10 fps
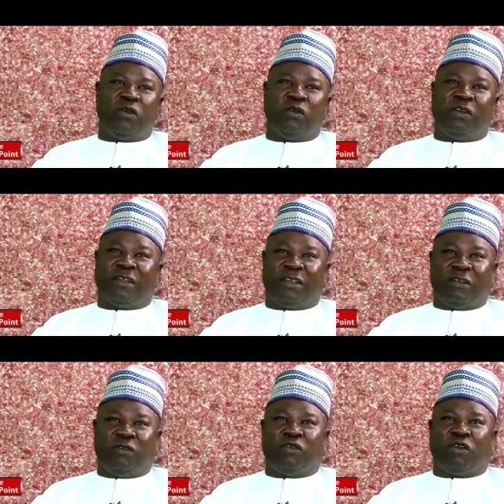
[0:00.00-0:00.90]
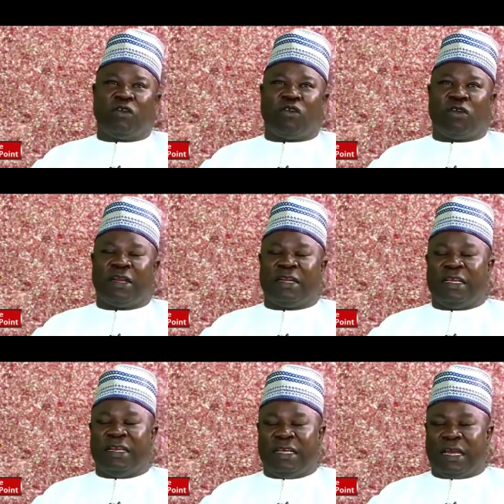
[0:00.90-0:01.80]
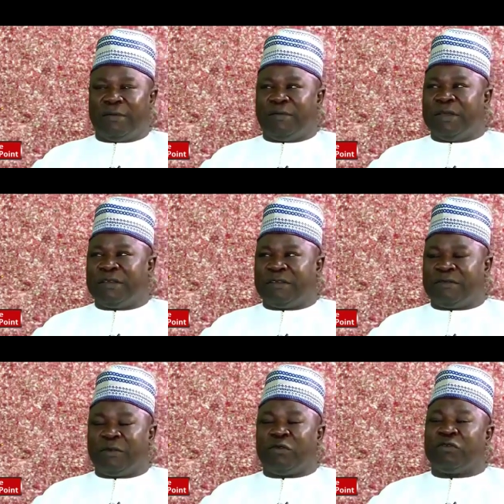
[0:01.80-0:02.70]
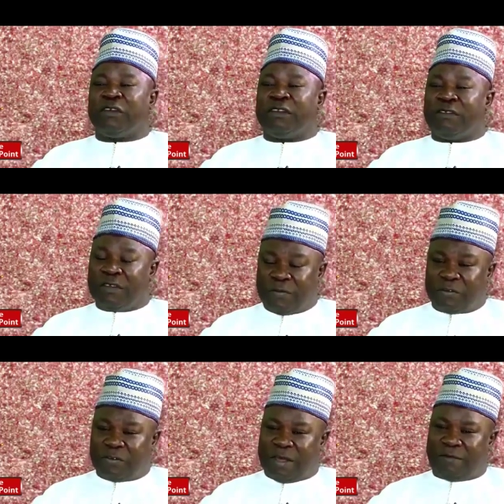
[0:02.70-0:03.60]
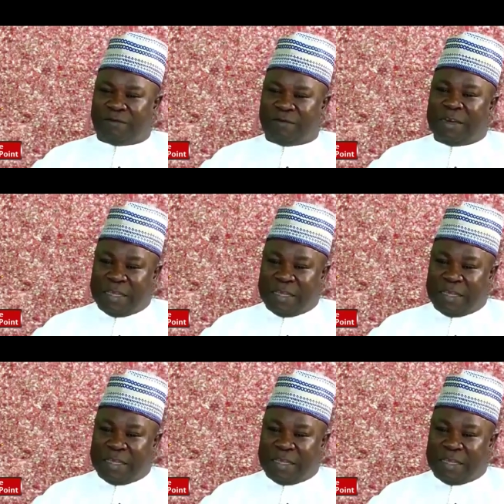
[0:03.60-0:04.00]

no, no. It, you not call that illegal places because it is given to them